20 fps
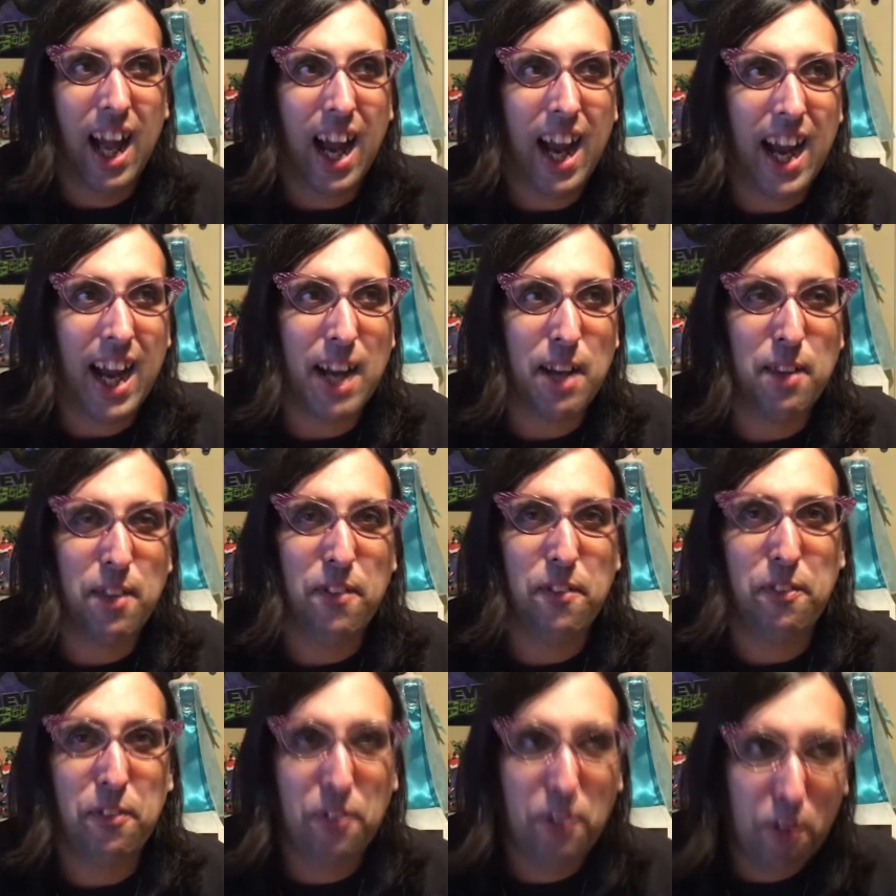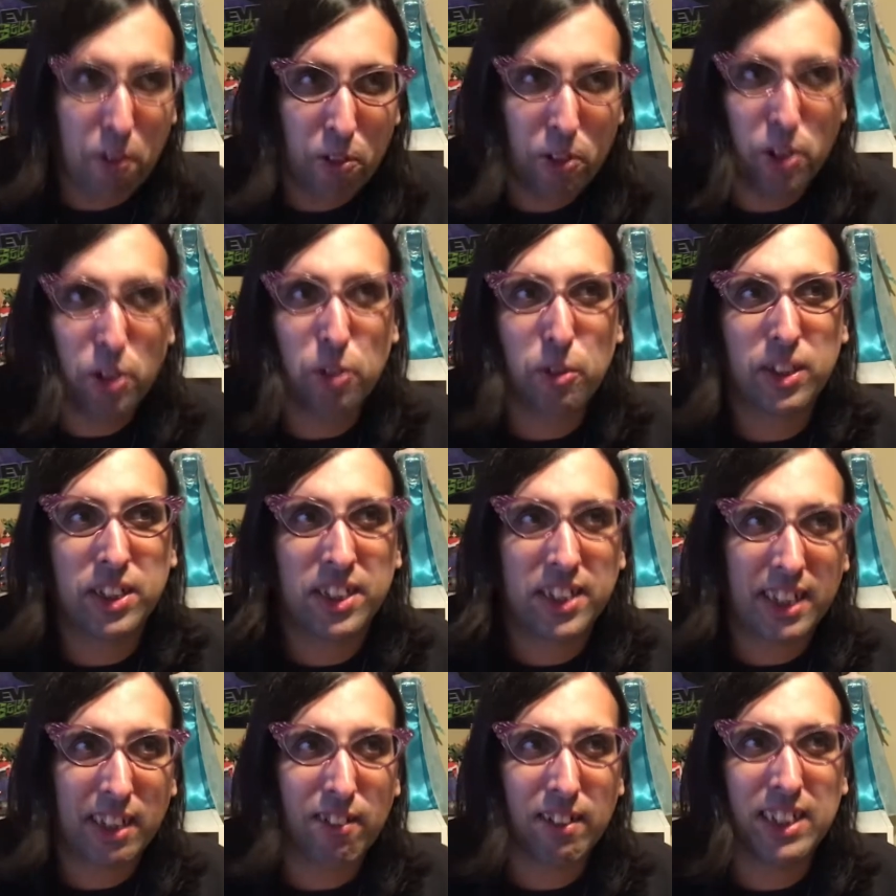and due to a
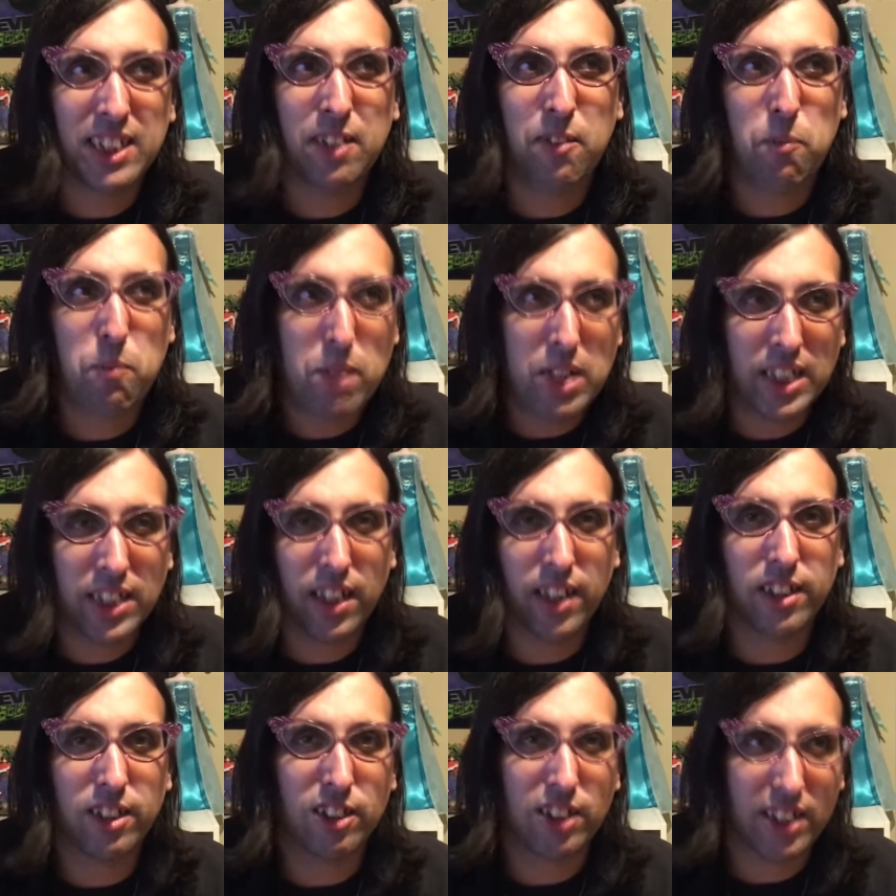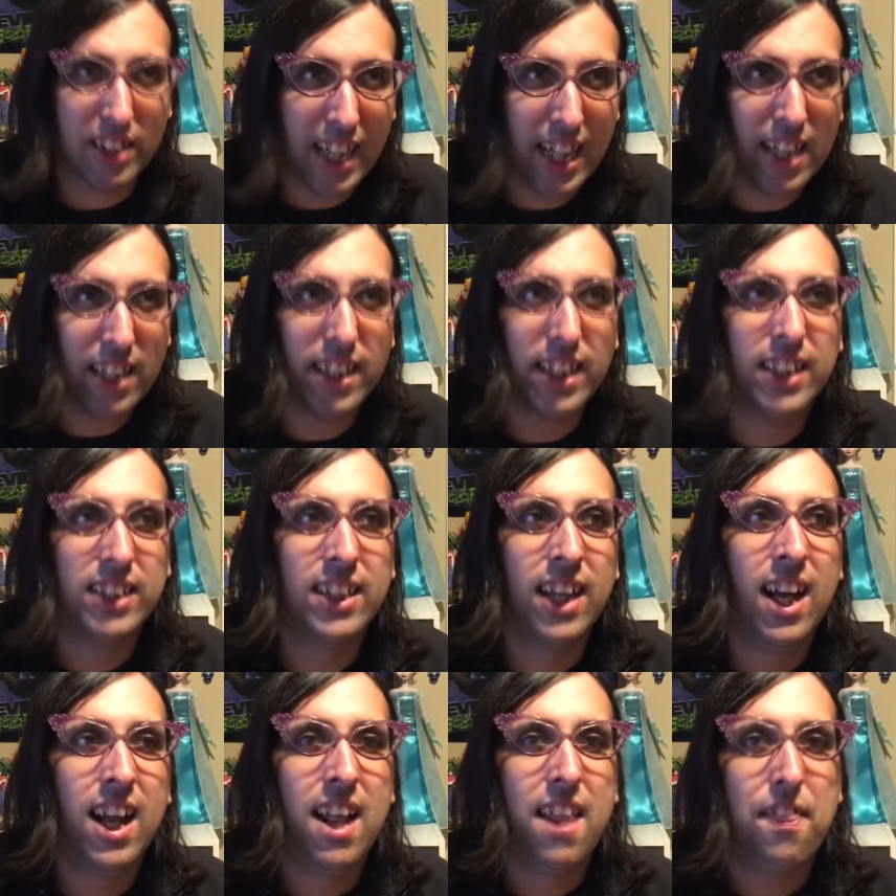series of misunderstandings,